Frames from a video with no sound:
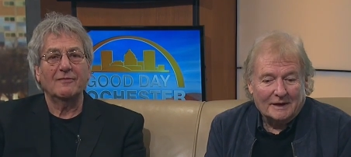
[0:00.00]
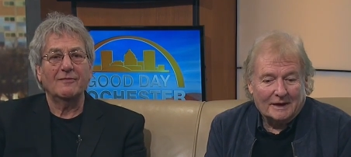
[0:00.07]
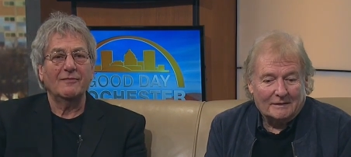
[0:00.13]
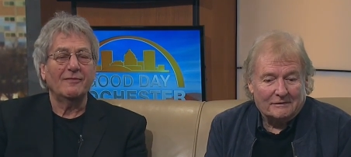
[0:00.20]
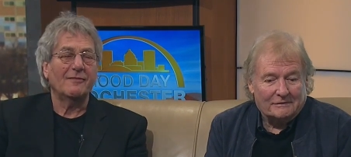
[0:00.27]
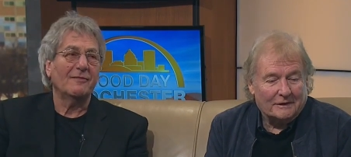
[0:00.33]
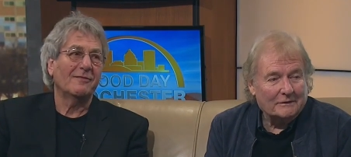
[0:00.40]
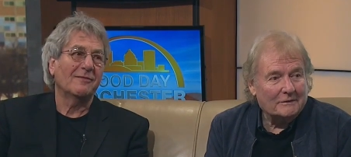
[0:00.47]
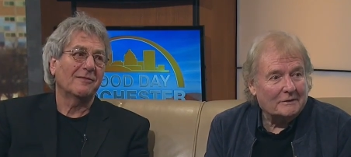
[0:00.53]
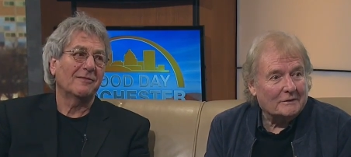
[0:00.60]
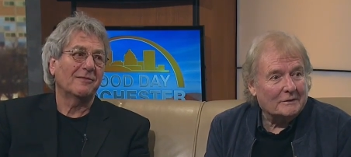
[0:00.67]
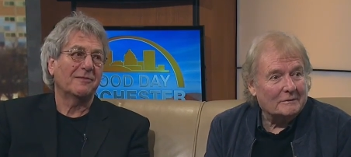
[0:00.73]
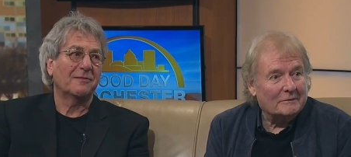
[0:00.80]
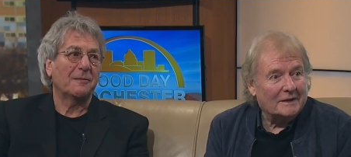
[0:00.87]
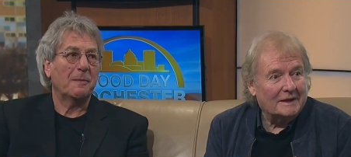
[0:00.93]
Speaker 1: a folk
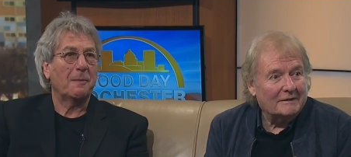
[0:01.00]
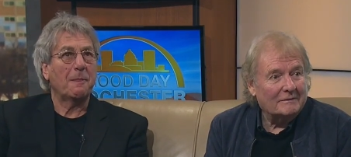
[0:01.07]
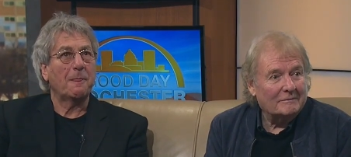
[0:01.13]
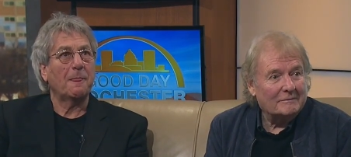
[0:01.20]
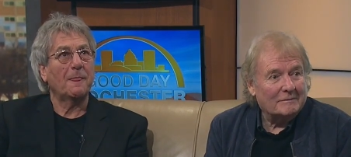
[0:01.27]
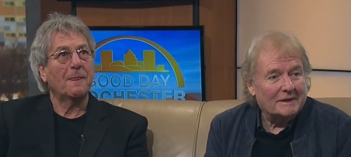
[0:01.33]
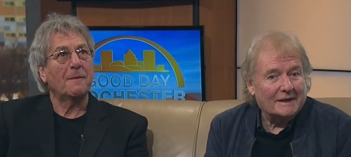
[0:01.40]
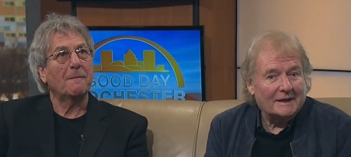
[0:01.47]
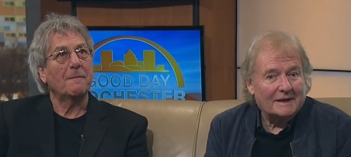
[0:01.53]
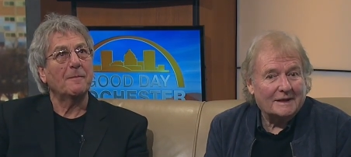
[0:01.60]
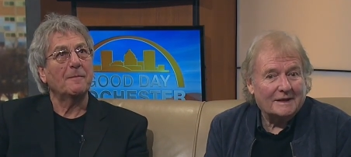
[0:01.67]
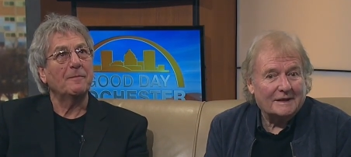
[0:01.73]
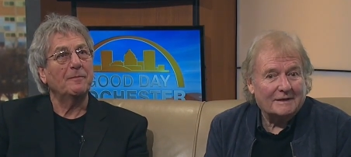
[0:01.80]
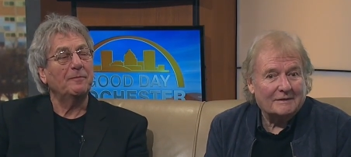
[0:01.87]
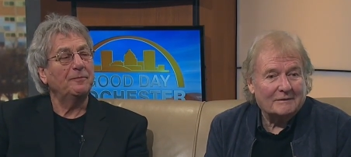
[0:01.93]
group then, playing
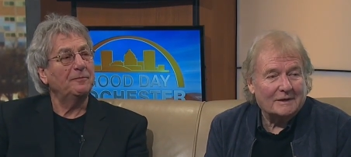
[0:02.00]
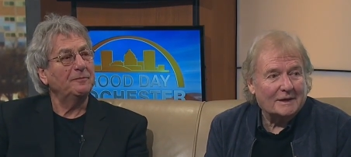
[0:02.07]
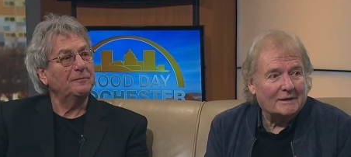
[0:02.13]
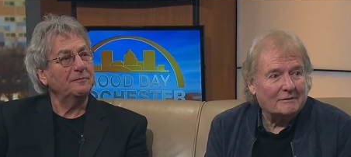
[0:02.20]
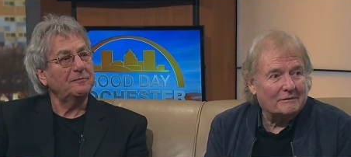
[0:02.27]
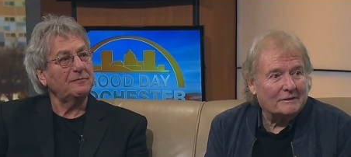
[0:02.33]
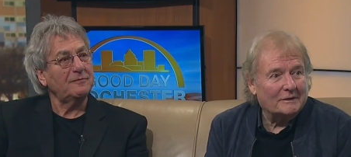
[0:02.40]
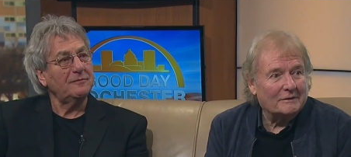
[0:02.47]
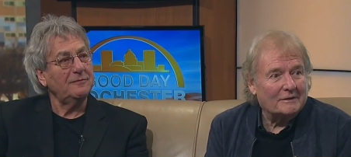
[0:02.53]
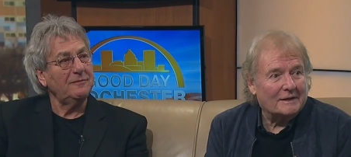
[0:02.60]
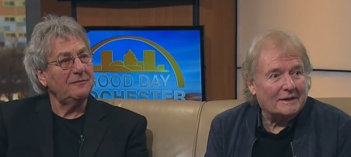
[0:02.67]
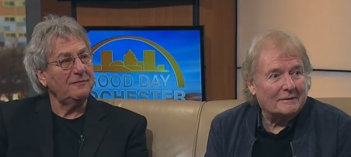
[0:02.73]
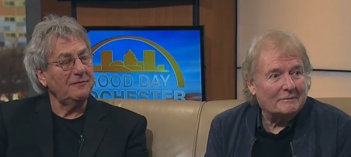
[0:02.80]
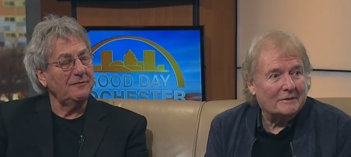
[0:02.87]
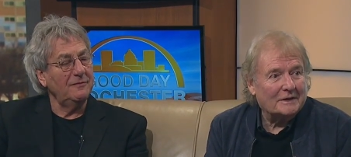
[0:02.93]
in little folk
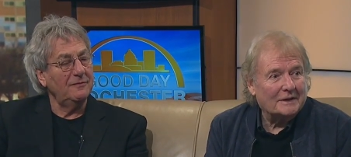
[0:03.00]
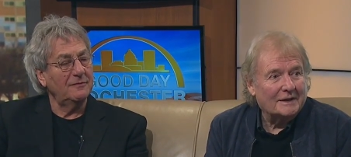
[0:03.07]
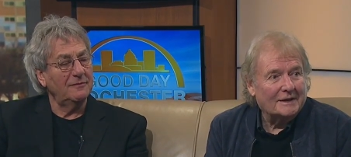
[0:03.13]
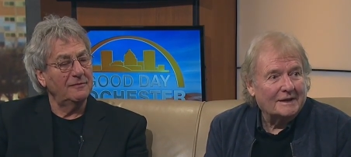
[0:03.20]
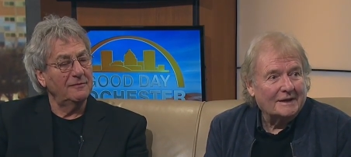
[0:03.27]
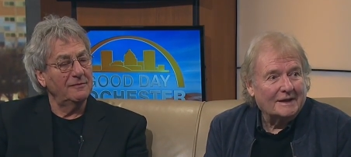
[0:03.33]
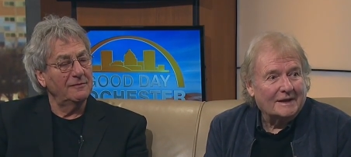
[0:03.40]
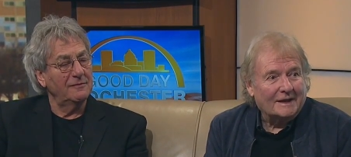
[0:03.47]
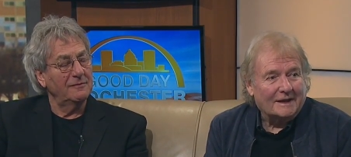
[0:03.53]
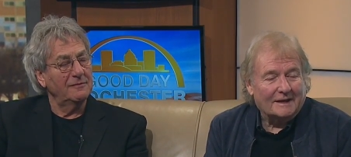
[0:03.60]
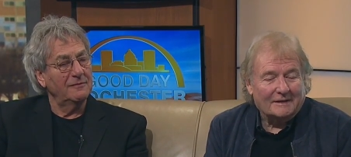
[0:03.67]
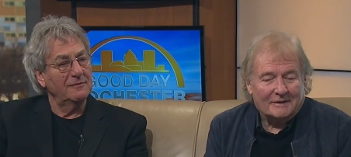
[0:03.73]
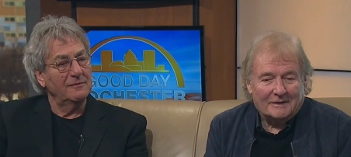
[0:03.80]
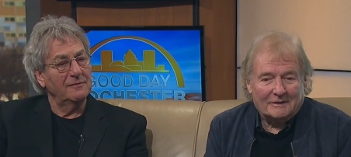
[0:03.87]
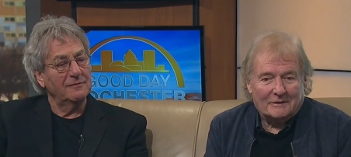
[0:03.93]
clubs.
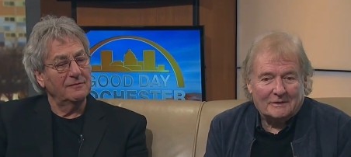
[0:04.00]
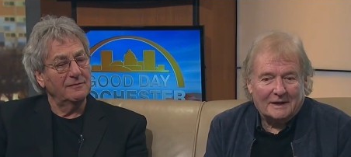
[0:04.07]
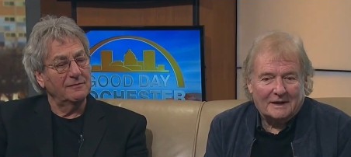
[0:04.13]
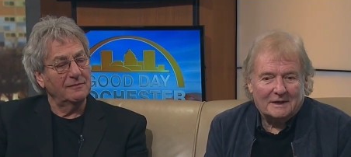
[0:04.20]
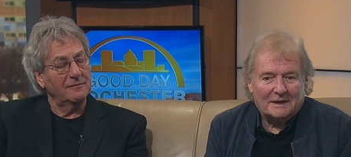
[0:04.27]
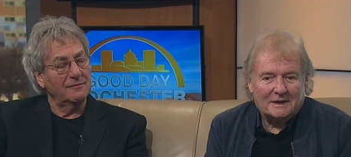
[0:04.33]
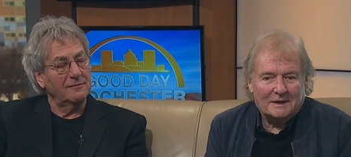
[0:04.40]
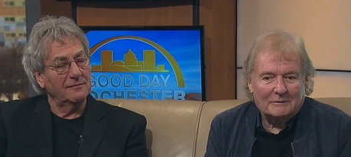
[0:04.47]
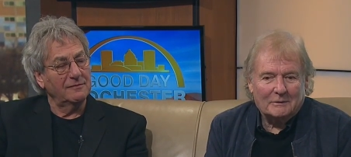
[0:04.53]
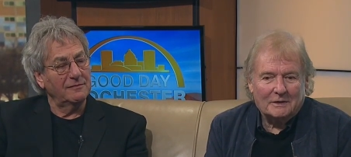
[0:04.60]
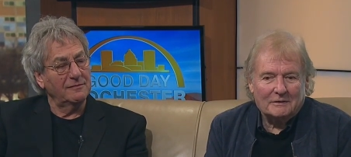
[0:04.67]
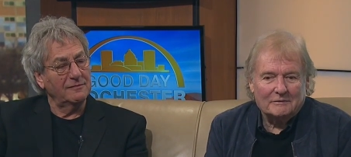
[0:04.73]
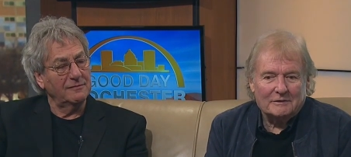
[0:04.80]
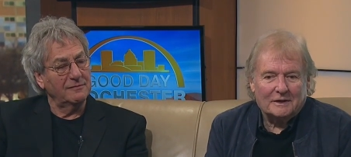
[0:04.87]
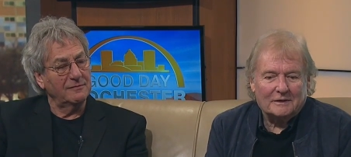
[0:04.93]
Uh, and gradually we
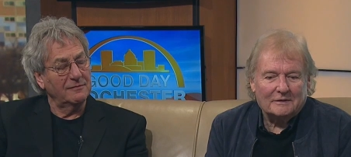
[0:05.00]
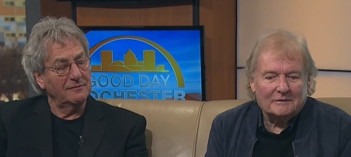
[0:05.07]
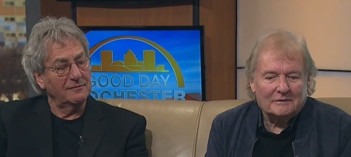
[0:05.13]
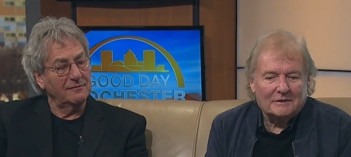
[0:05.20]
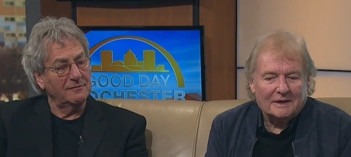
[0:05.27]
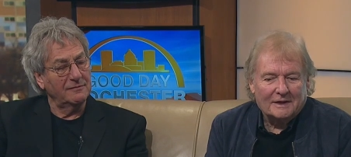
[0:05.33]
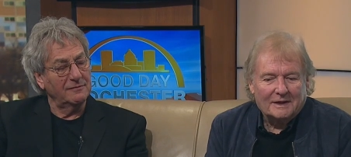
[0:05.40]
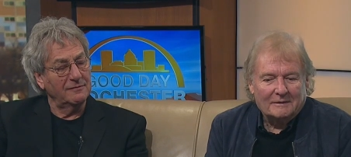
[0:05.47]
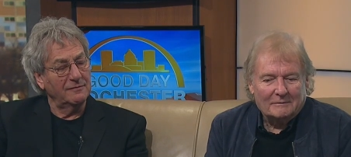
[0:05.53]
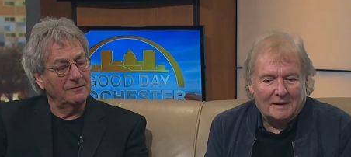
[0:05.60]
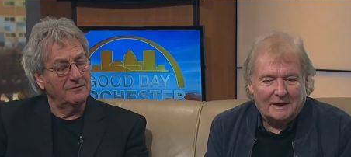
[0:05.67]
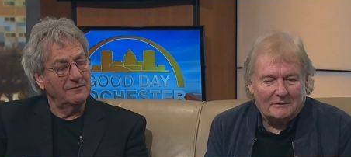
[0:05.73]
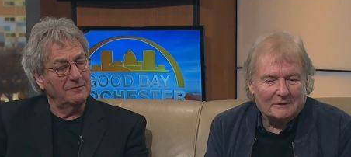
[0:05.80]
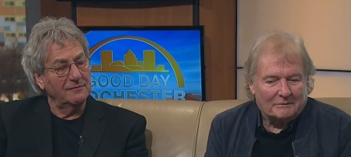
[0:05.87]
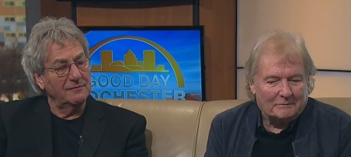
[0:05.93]
evolved
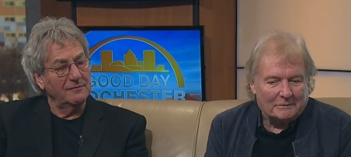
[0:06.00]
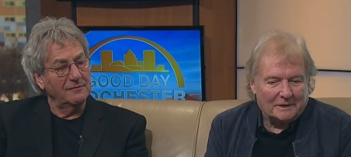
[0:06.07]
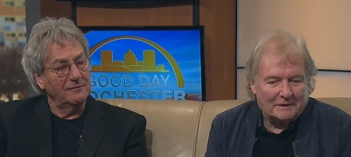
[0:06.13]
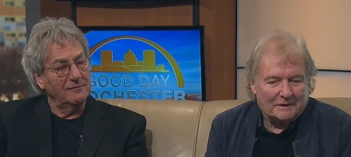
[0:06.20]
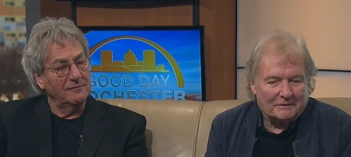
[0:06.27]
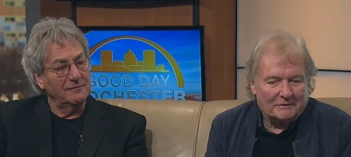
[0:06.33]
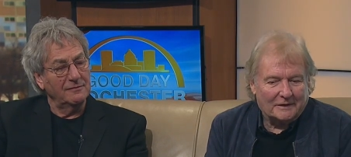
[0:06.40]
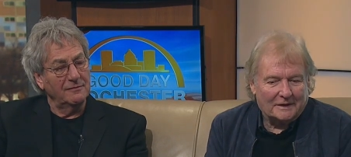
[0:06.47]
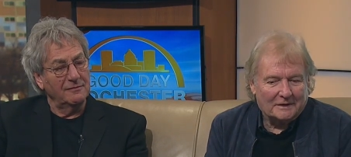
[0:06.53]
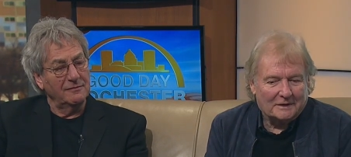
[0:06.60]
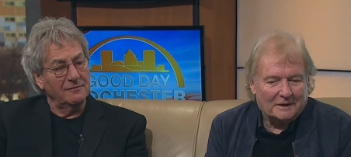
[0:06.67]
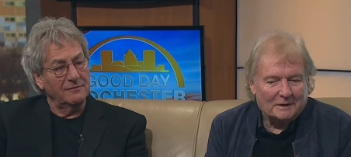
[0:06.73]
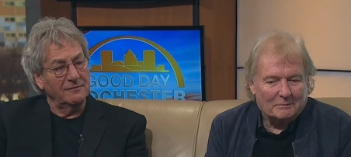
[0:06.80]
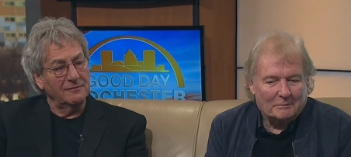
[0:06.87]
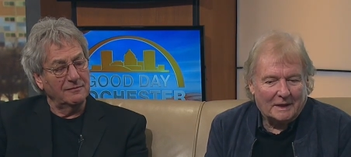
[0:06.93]
I was Britain's
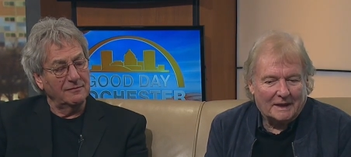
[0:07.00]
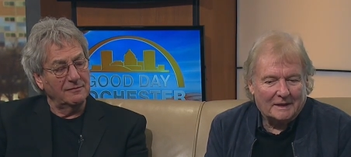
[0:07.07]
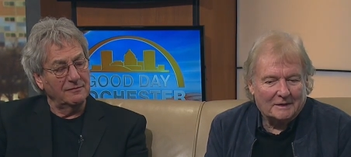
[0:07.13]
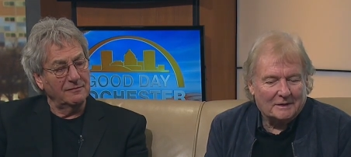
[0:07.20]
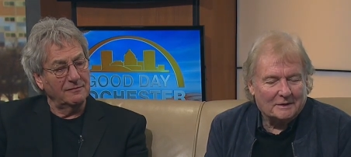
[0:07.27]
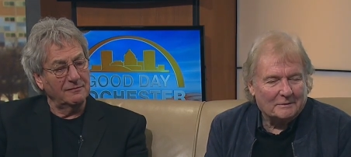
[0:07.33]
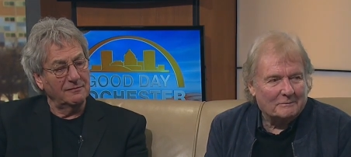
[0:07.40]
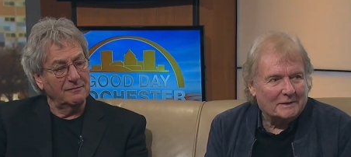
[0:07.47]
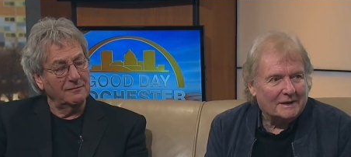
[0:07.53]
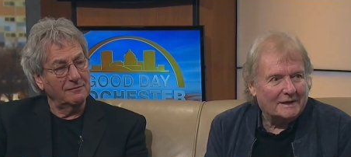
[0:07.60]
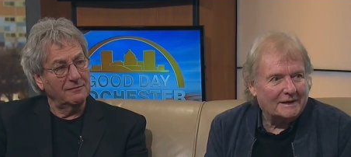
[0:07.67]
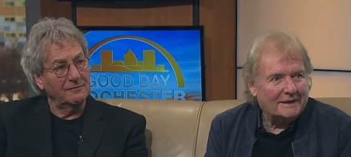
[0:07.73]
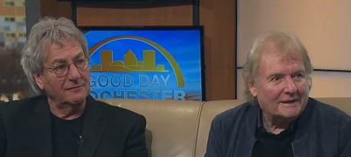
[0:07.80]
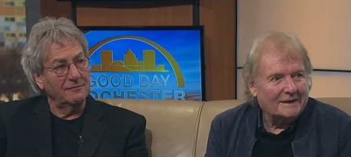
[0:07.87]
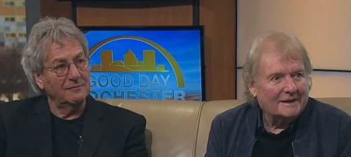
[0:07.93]
fastest banjo
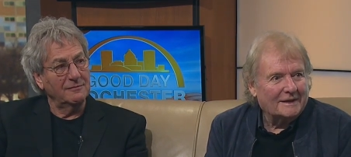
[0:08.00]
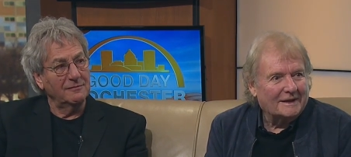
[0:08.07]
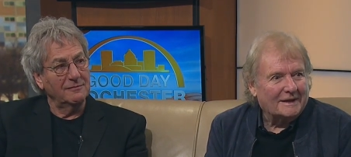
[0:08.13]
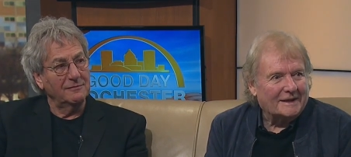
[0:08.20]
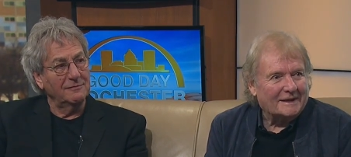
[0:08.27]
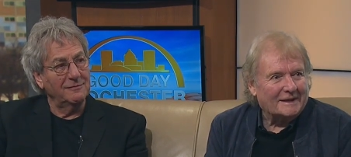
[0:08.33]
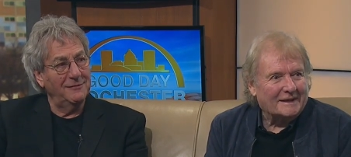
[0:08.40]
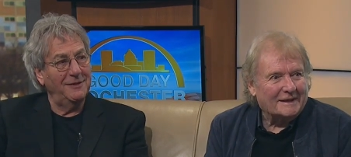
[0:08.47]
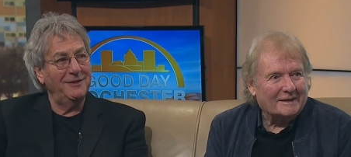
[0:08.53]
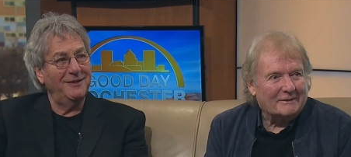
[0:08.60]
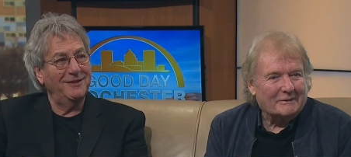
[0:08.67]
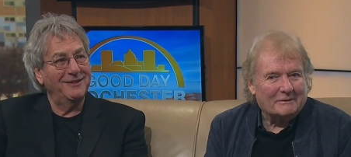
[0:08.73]
player. And then